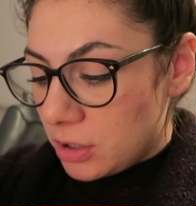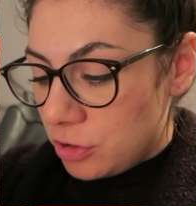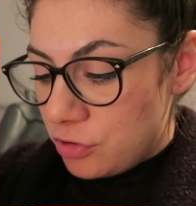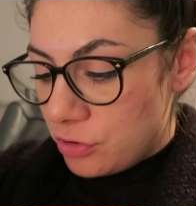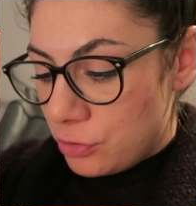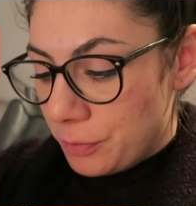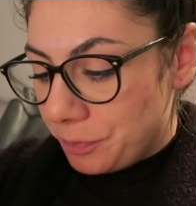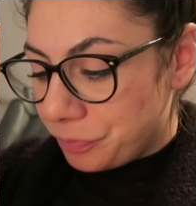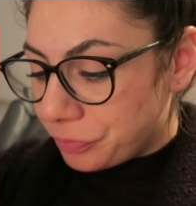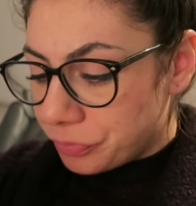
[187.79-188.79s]
Did you
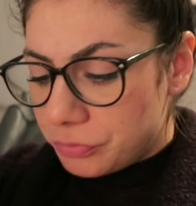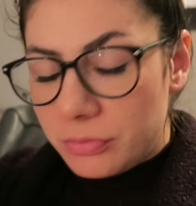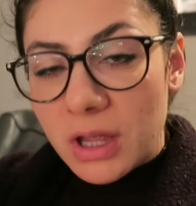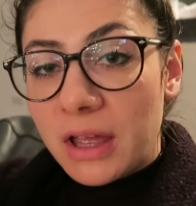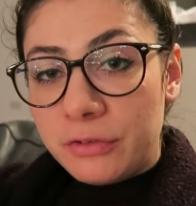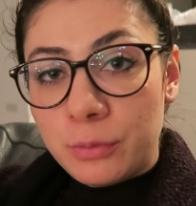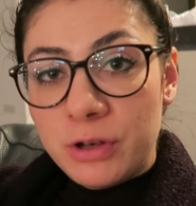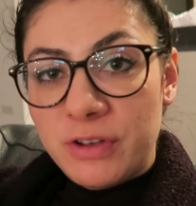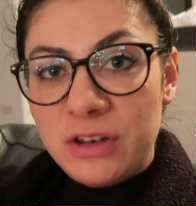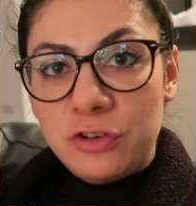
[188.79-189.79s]
have
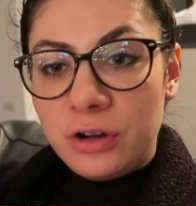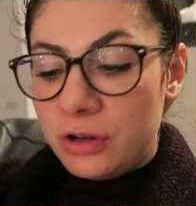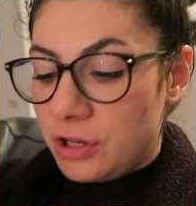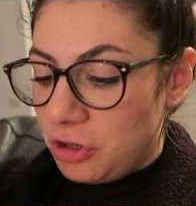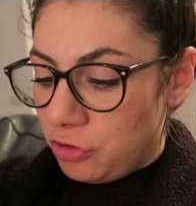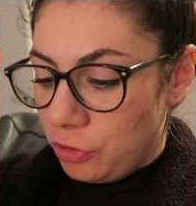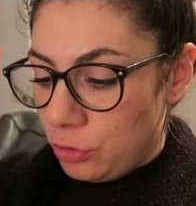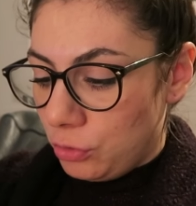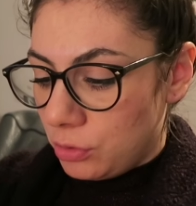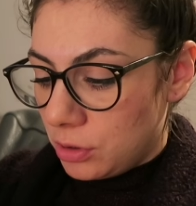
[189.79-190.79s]
some adventure? Did
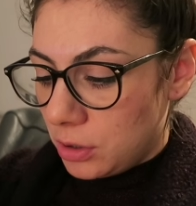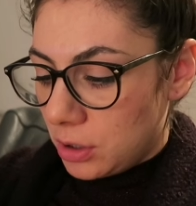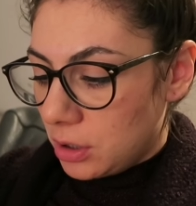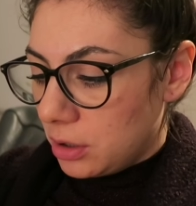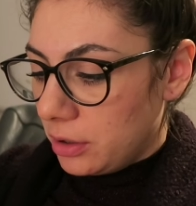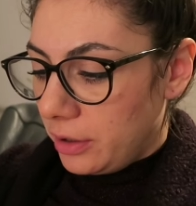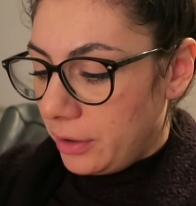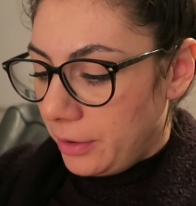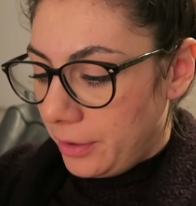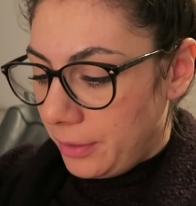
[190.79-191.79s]
you
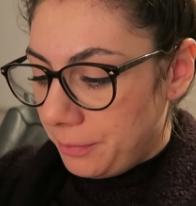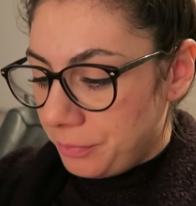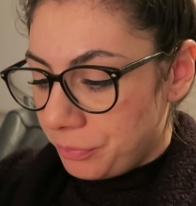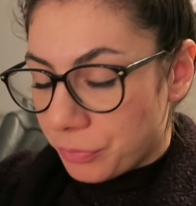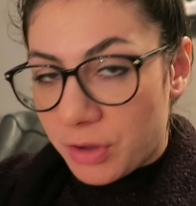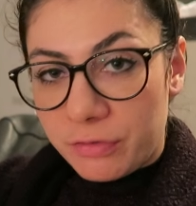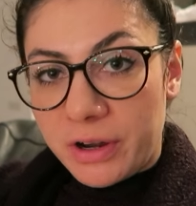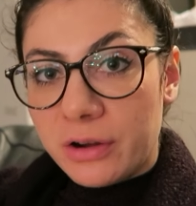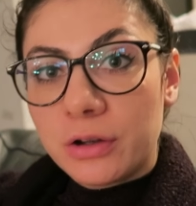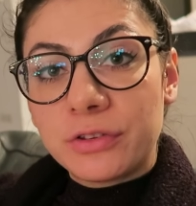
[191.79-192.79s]

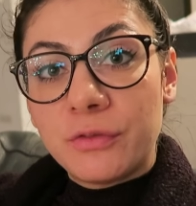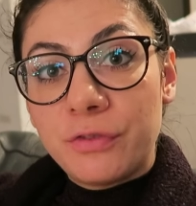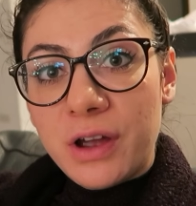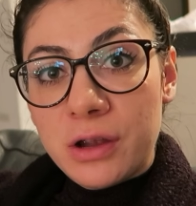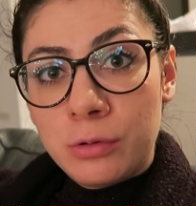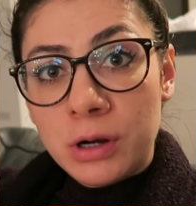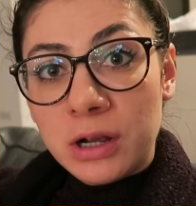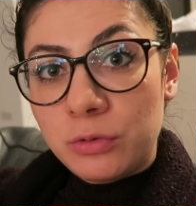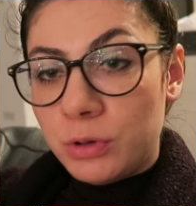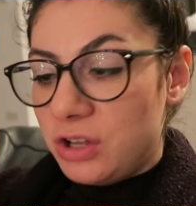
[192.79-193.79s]
fire off some
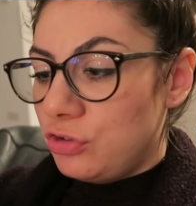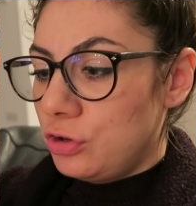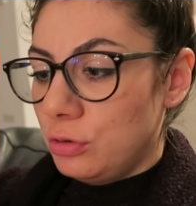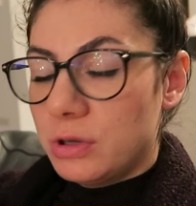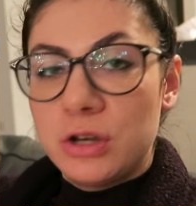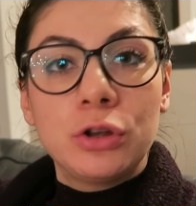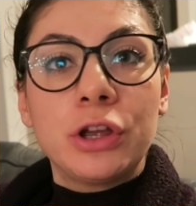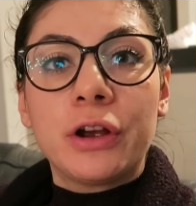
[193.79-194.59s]
fireworks? What did you do with New